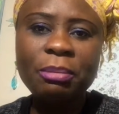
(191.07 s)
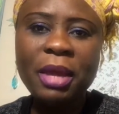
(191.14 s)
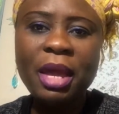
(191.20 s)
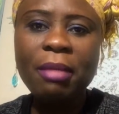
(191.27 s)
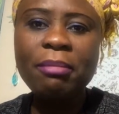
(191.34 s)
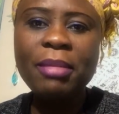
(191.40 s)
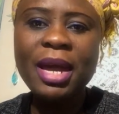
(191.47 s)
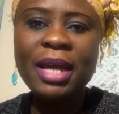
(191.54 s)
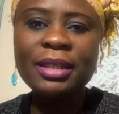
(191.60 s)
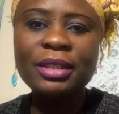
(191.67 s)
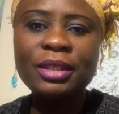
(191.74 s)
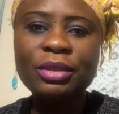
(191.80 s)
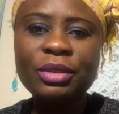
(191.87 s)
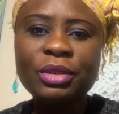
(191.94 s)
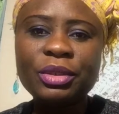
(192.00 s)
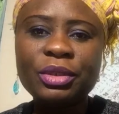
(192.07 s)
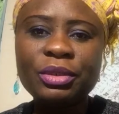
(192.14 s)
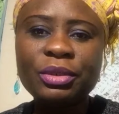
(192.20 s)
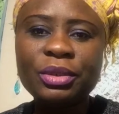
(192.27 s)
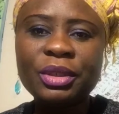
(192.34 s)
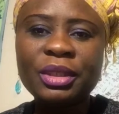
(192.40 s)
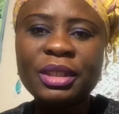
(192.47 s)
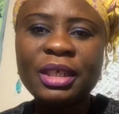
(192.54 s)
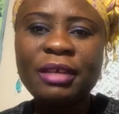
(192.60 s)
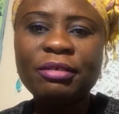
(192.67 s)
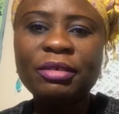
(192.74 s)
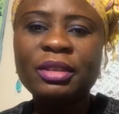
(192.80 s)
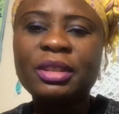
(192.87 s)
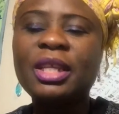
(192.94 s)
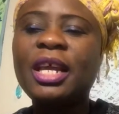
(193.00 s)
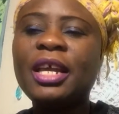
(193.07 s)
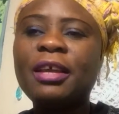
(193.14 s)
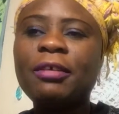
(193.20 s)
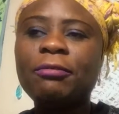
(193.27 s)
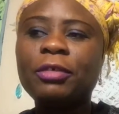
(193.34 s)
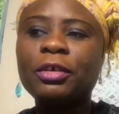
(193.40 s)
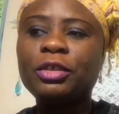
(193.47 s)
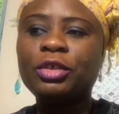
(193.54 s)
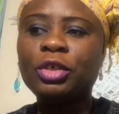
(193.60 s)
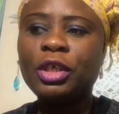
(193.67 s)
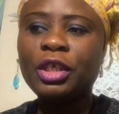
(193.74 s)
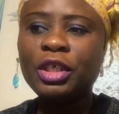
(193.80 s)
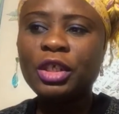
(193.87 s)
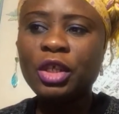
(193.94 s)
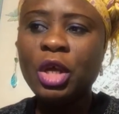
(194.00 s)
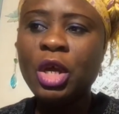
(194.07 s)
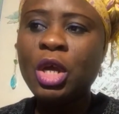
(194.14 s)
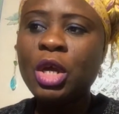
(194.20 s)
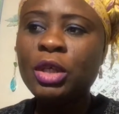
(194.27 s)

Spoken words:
Big Man 007, thank you for joining.